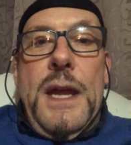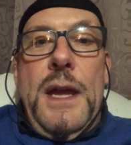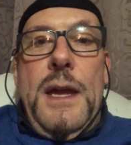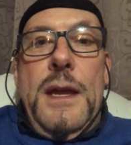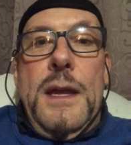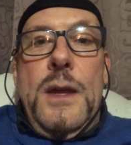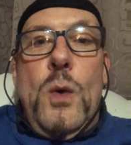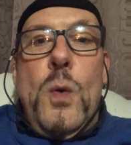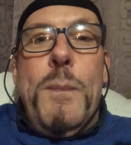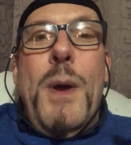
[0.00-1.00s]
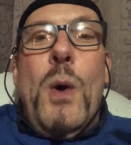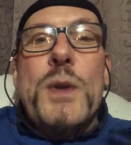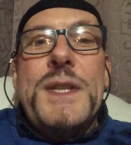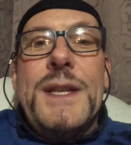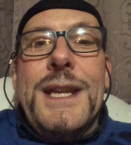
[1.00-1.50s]

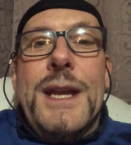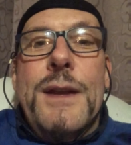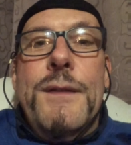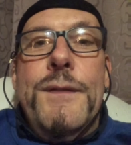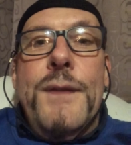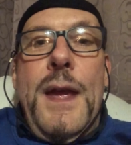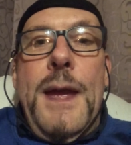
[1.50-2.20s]
or certainly kind of